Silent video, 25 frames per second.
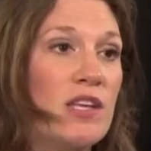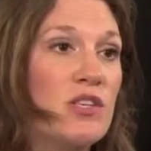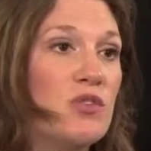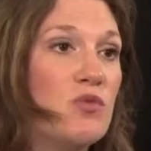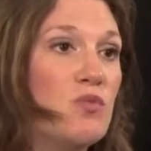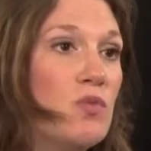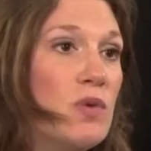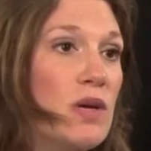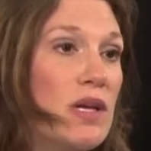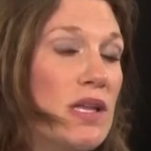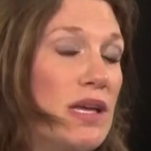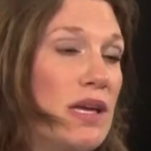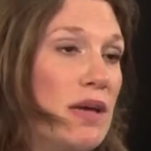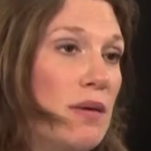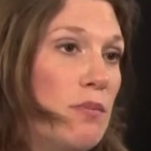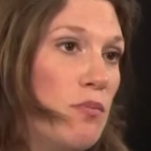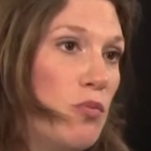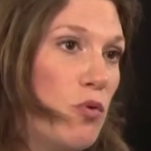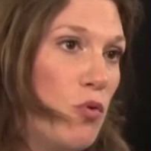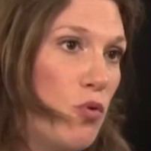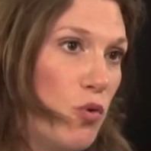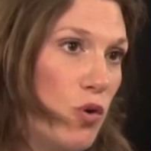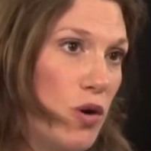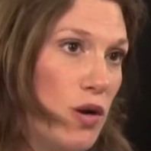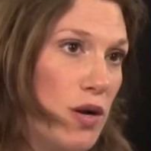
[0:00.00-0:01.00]
It's really
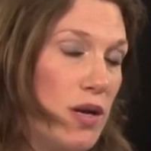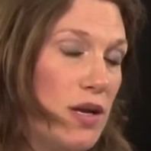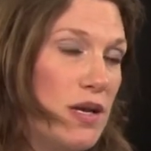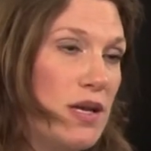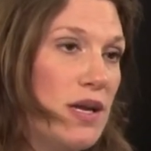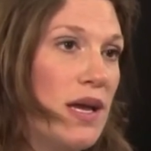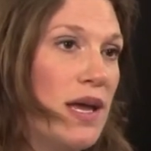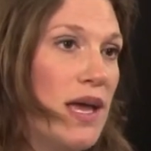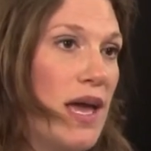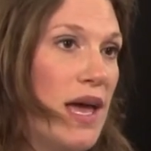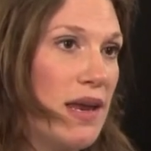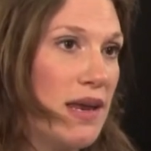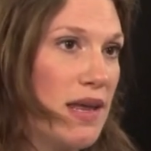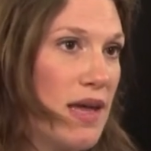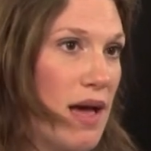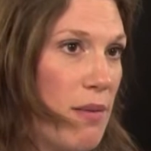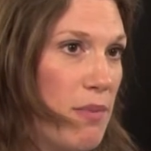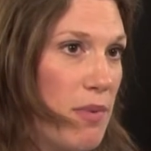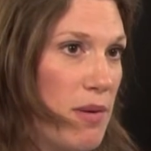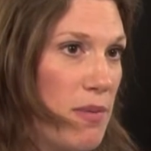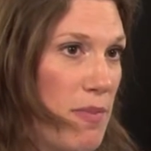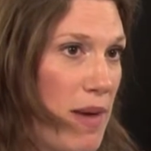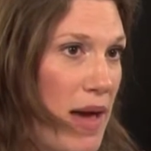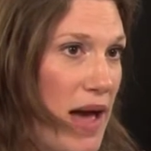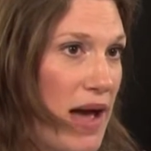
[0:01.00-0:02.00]
important, again,
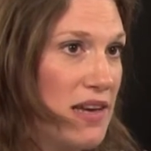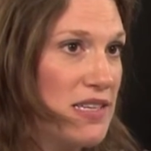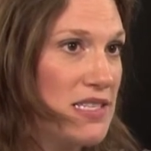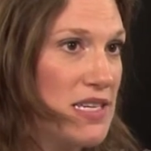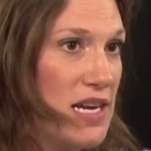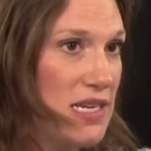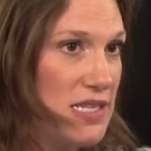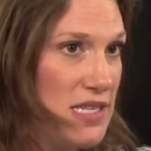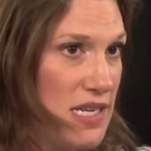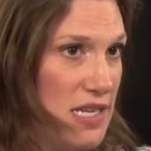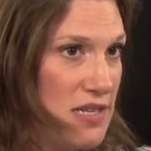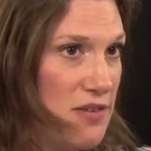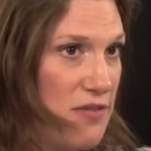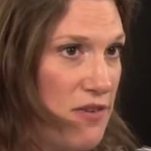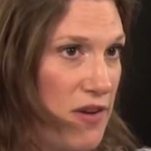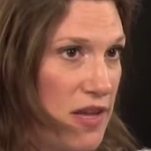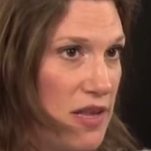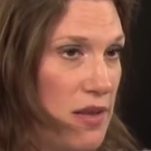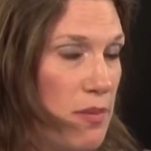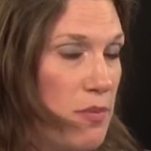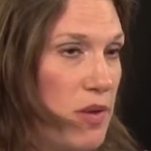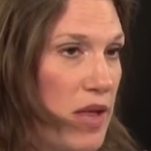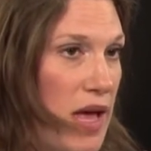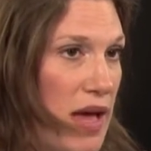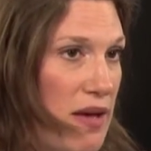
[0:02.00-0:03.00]
coming back to identifying
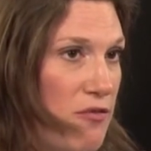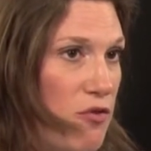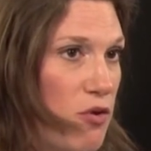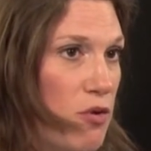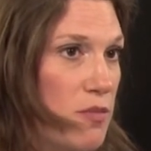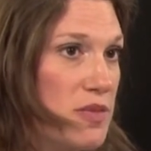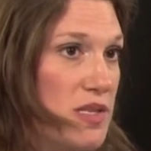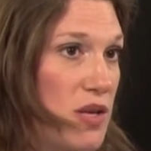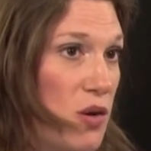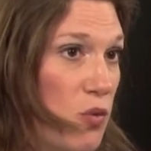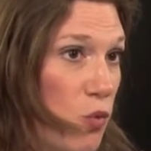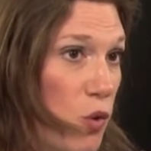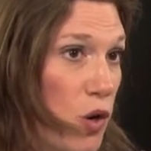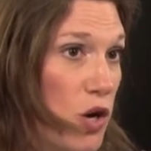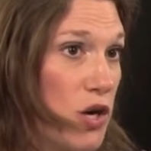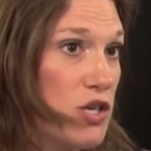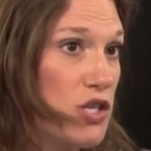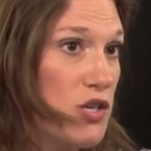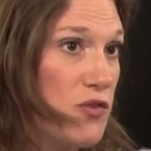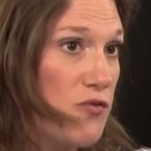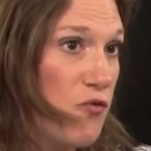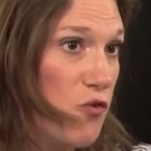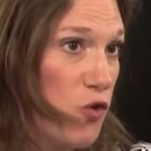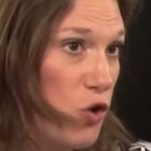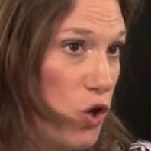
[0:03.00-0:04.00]
the platforms that
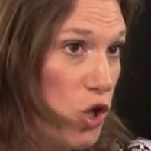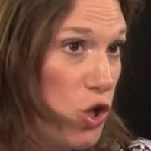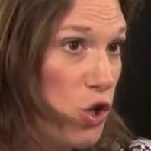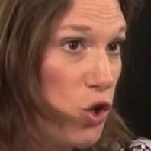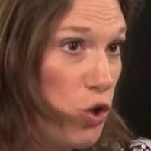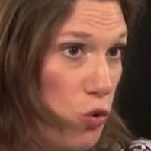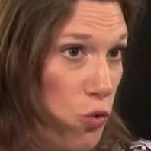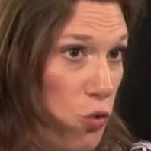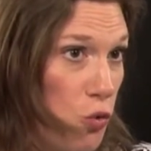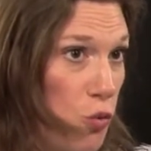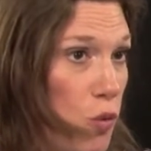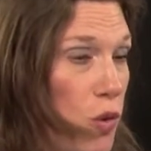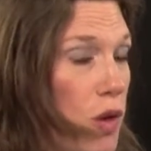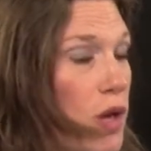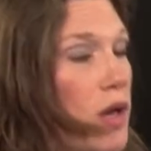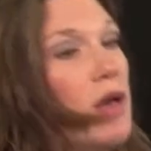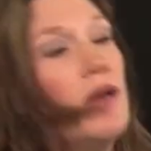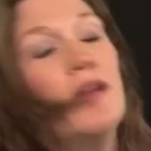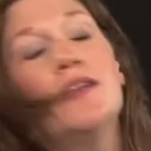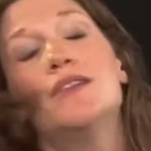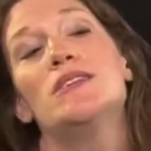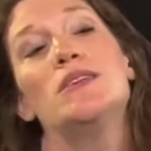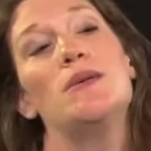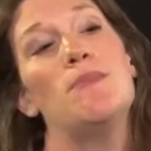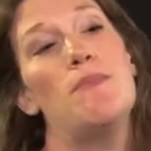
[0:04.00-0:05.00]
worked for you,
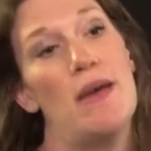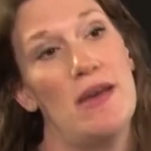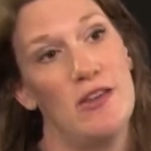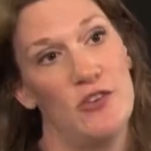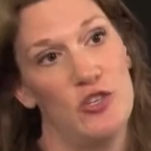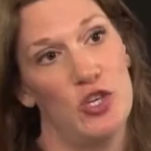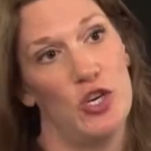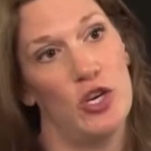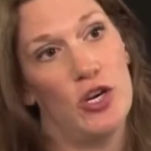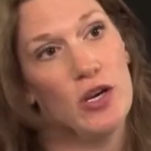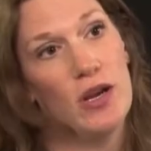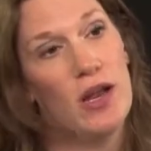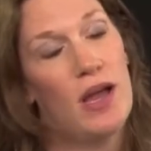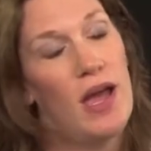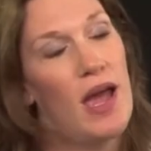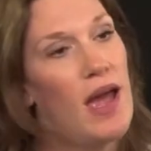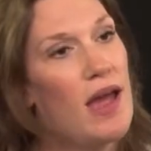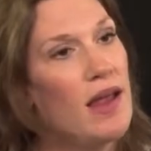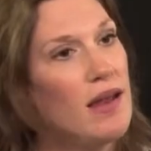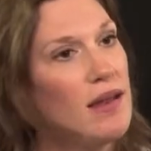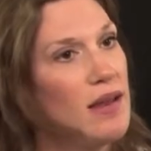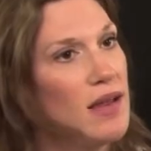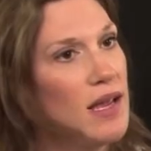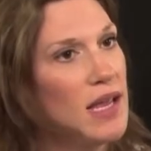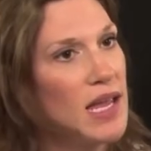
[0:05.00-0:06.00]
to measure.
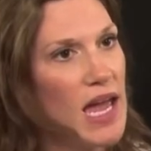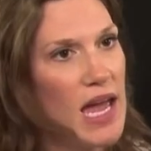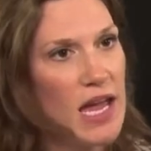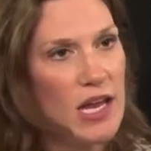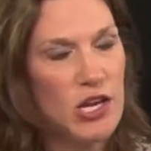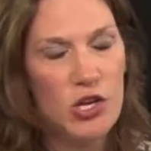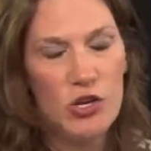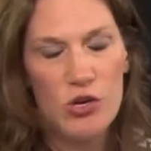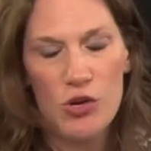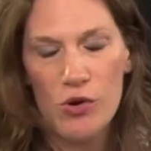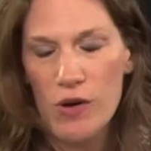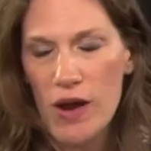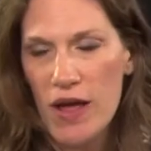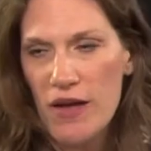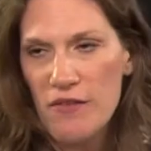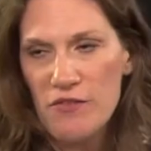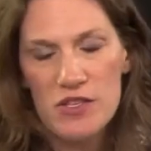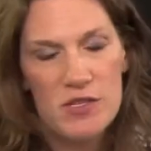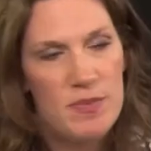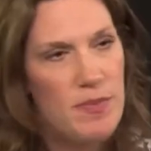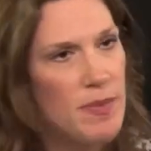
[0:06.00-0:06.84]
And again, you don't have to